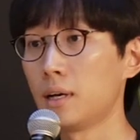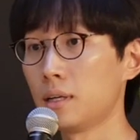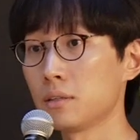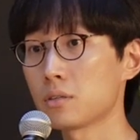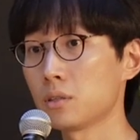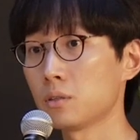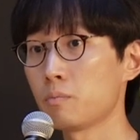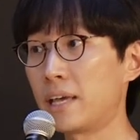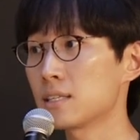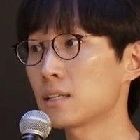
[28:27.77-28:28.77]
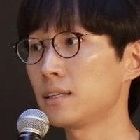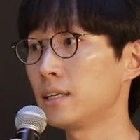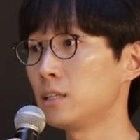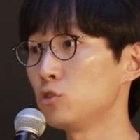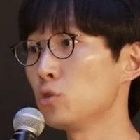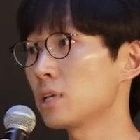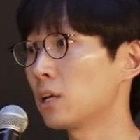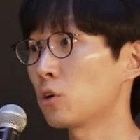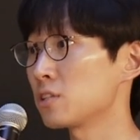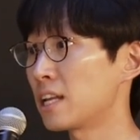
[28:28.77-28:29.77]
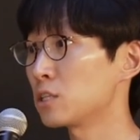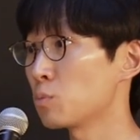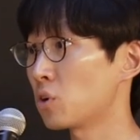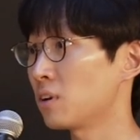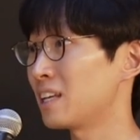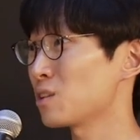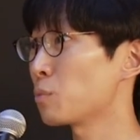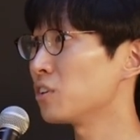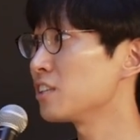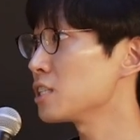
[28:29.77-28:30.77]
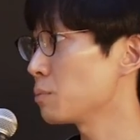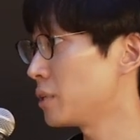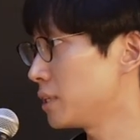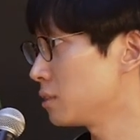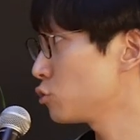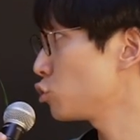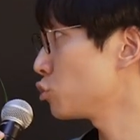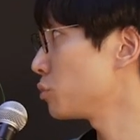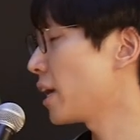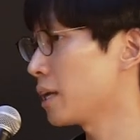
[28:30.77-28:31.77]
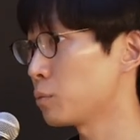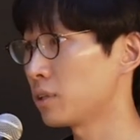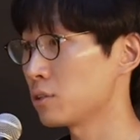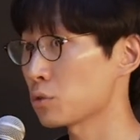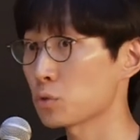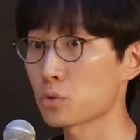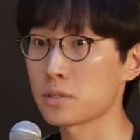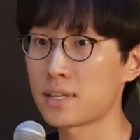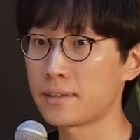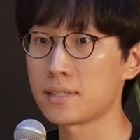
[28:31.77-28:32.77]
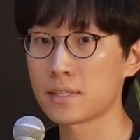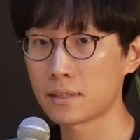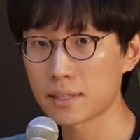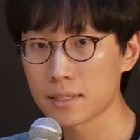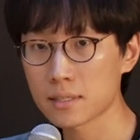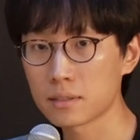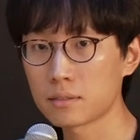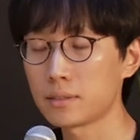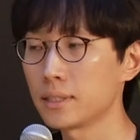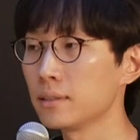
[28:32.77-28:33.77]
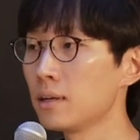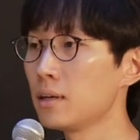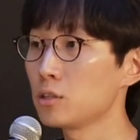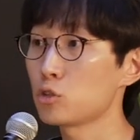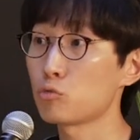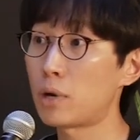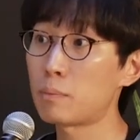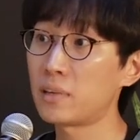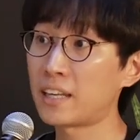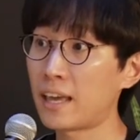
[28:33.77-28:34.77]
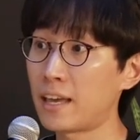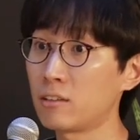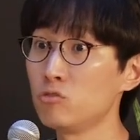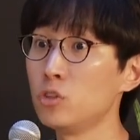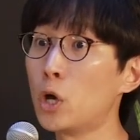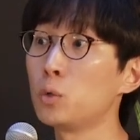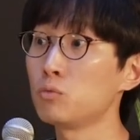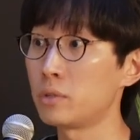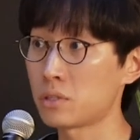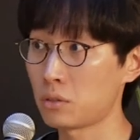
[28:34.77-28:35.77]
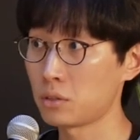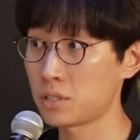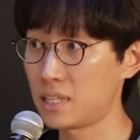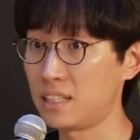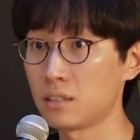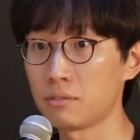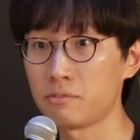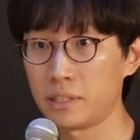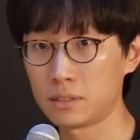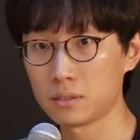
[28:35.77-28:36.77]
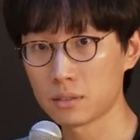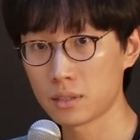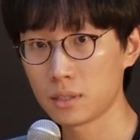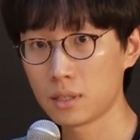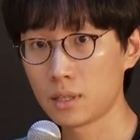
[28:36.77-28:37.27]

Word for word: Uh, so basically using a large language model as a participant to a potential social science studies, right? To replicate known results in the field.